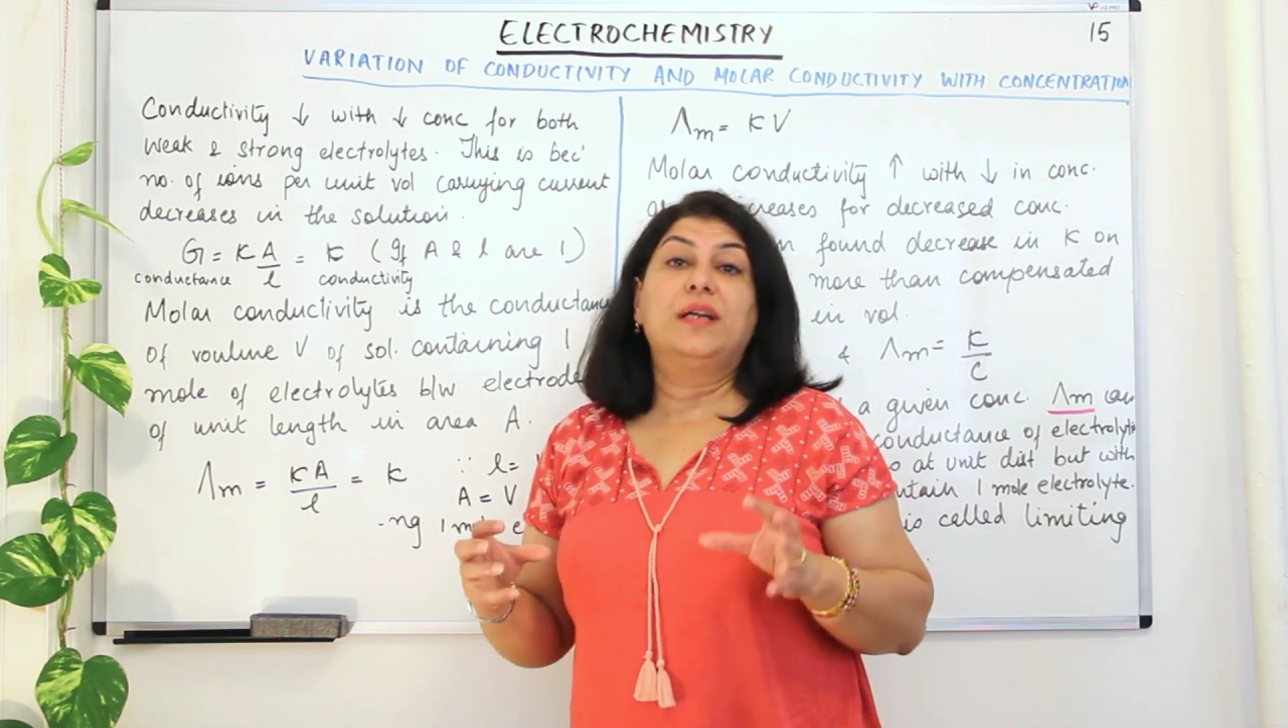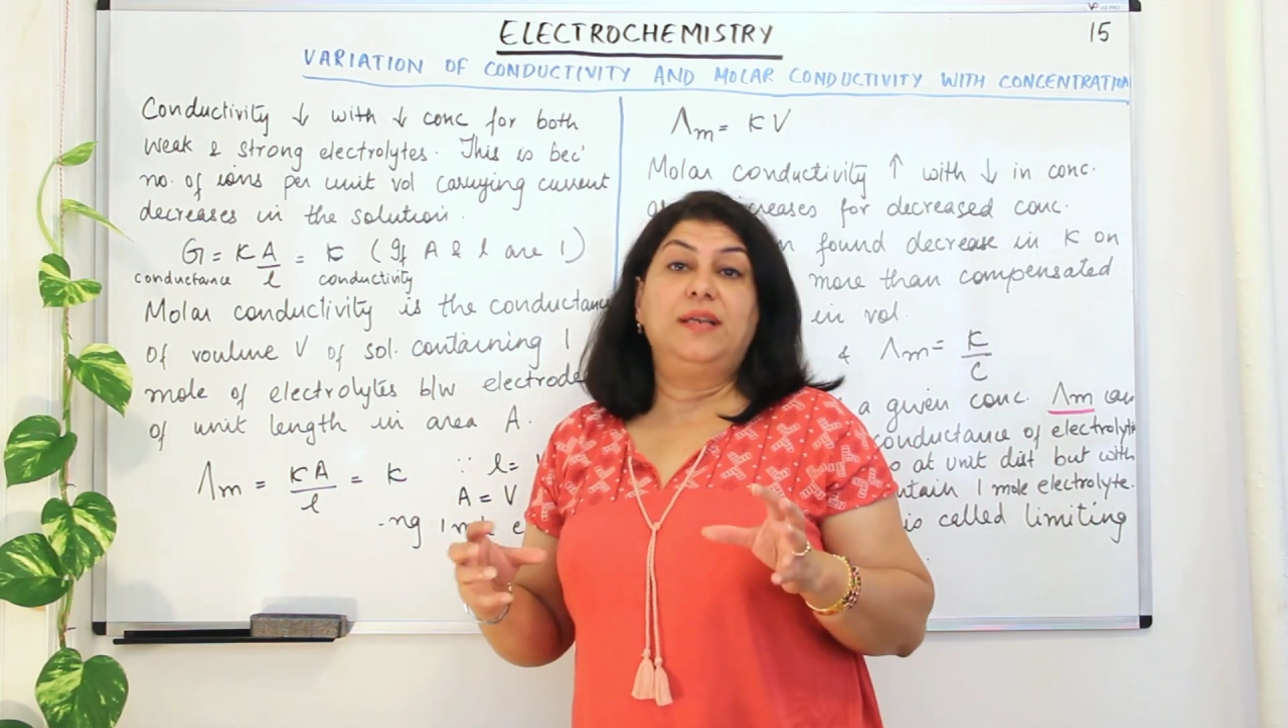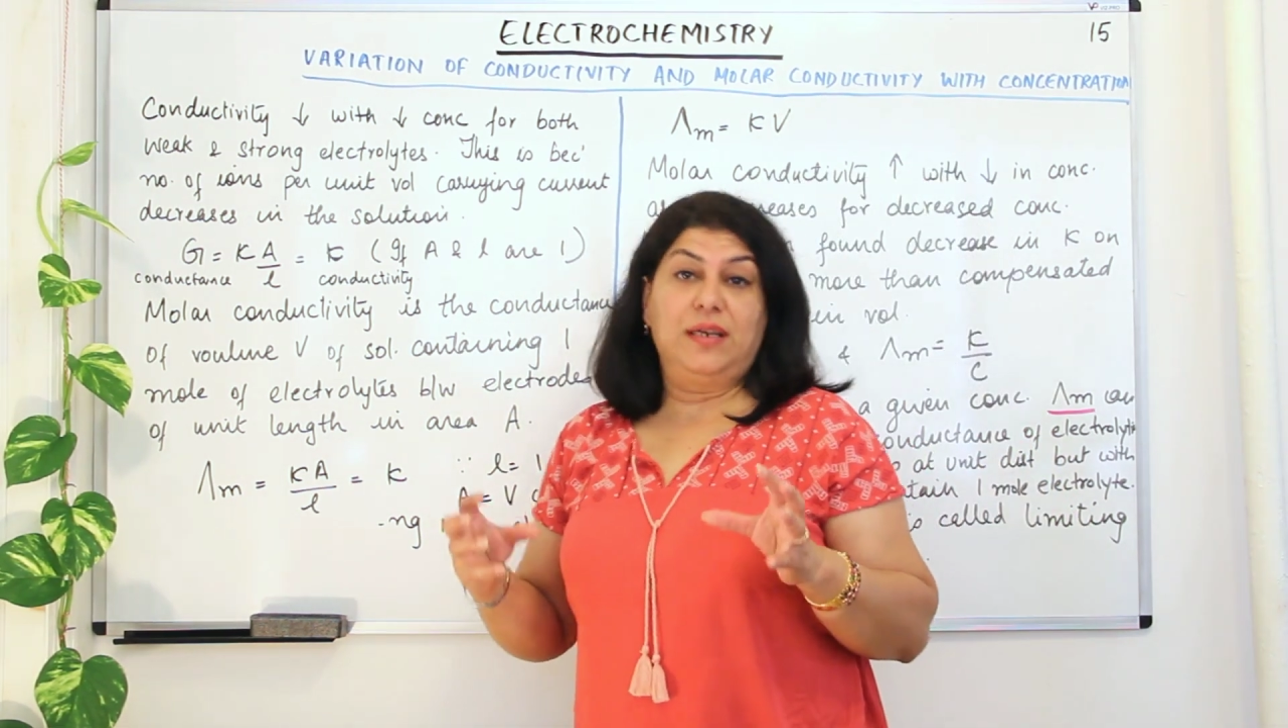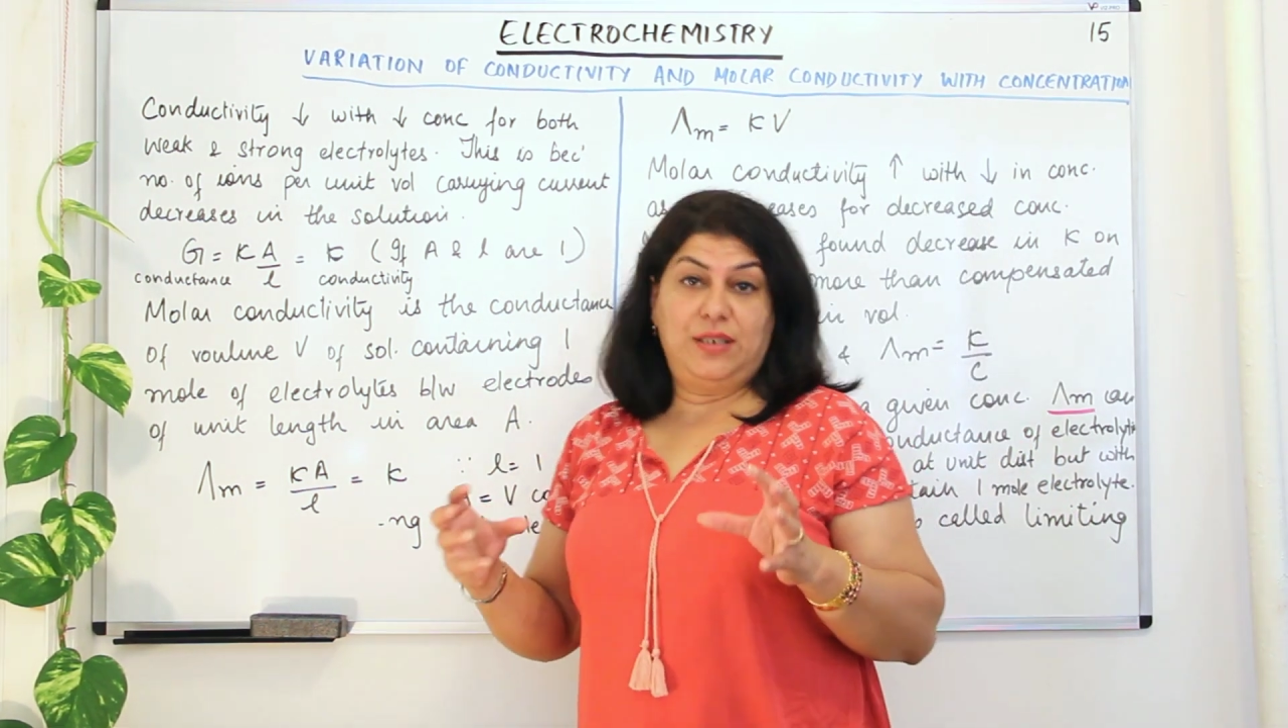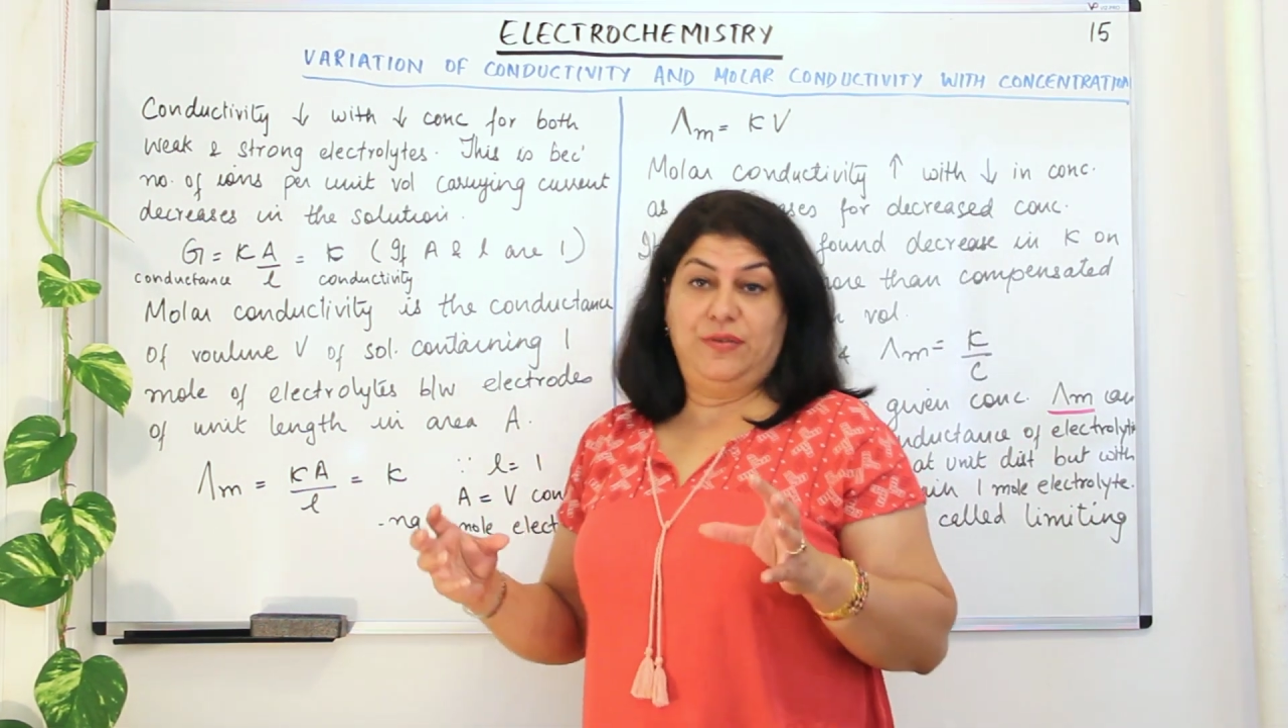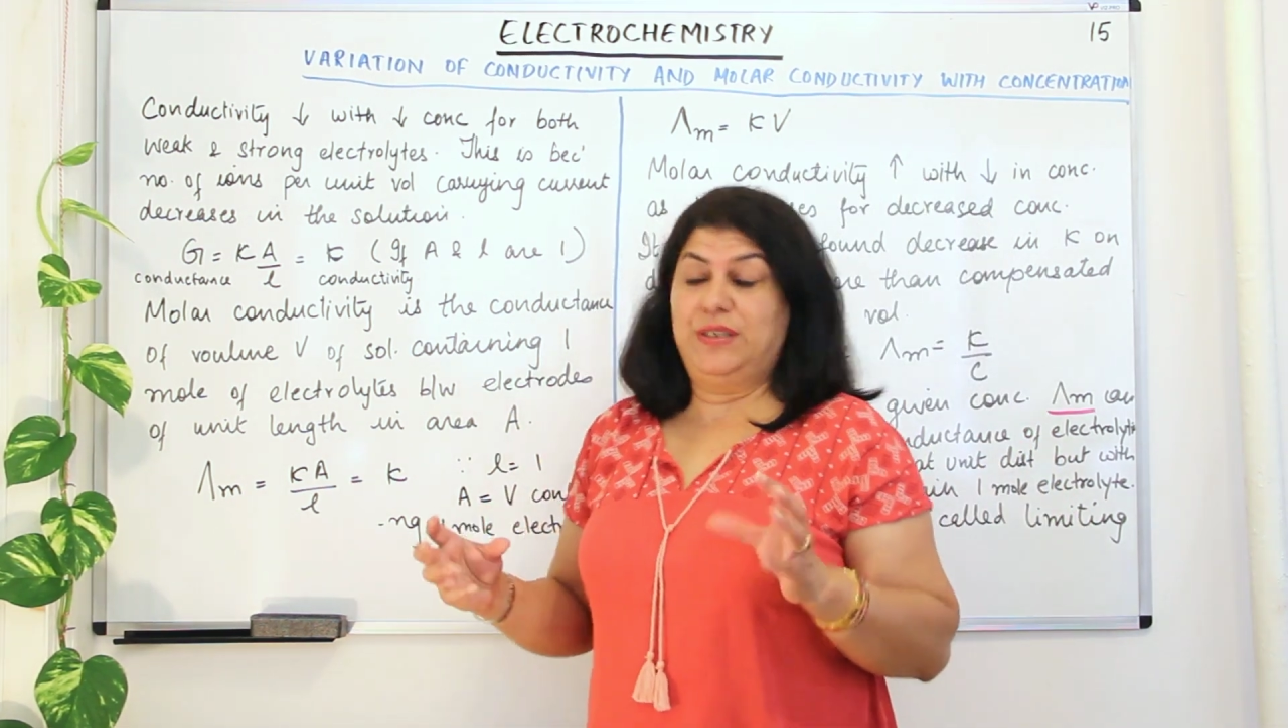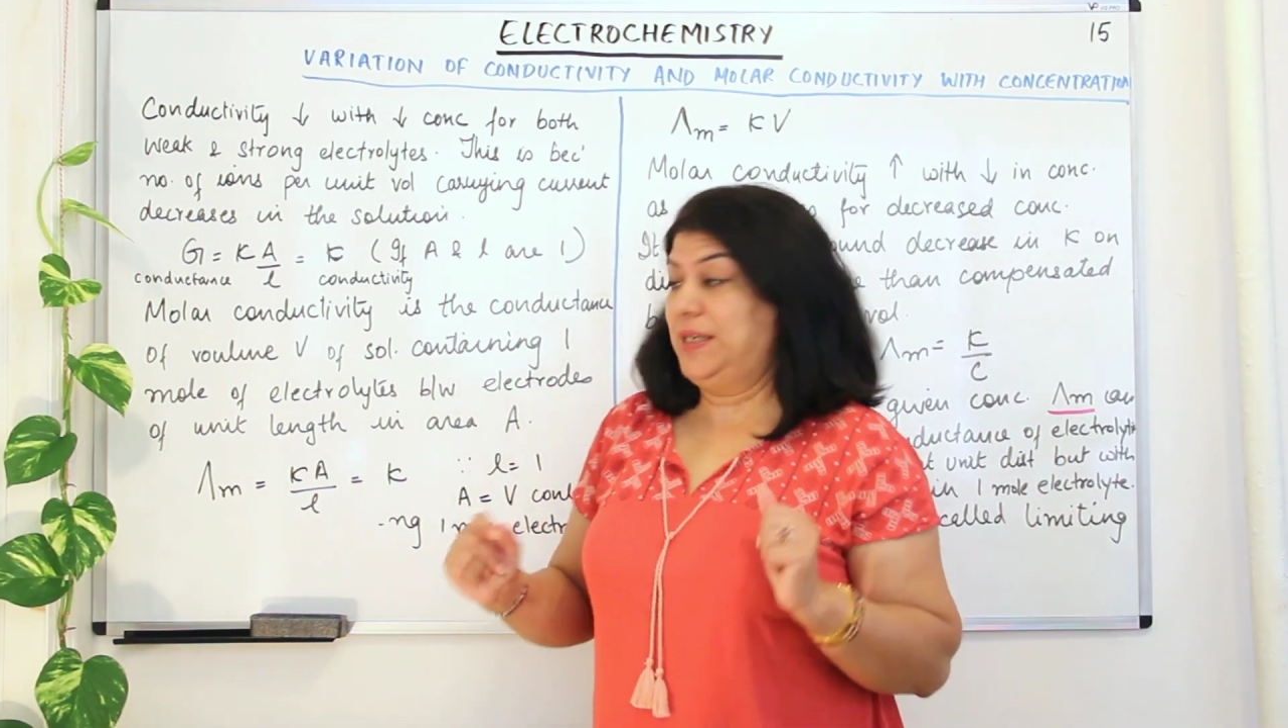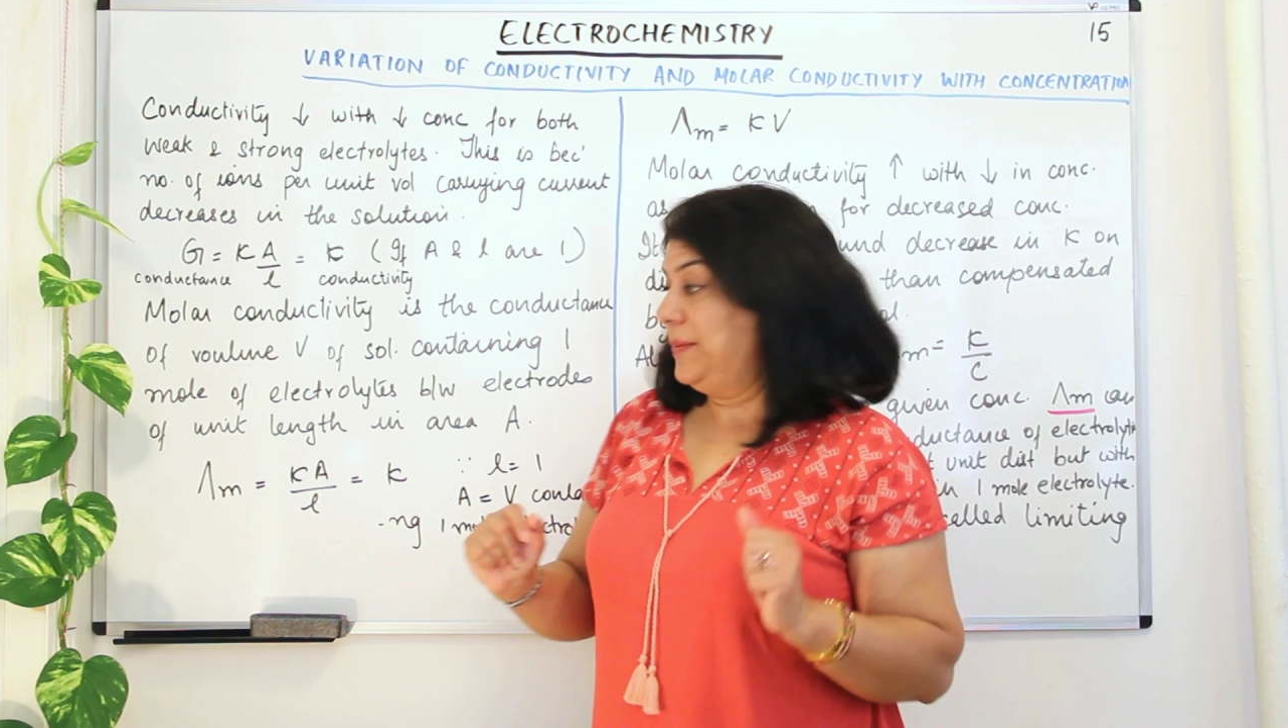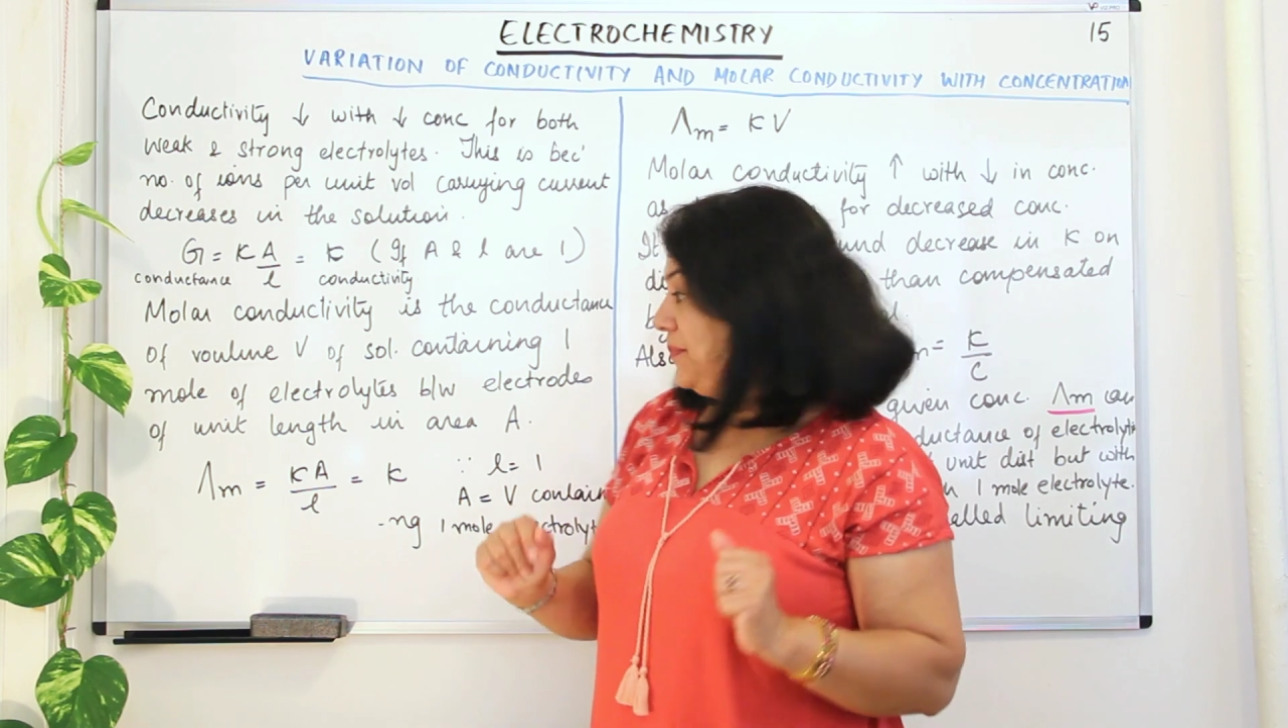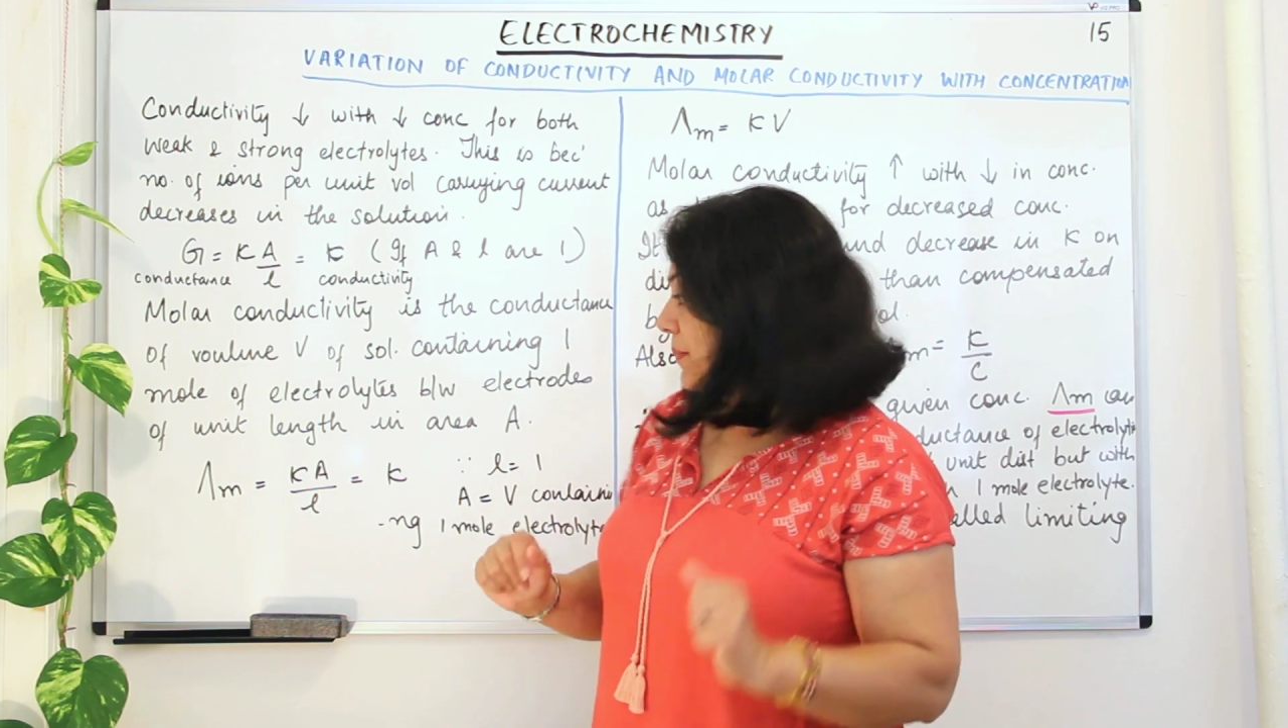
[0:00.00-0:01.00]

conductivity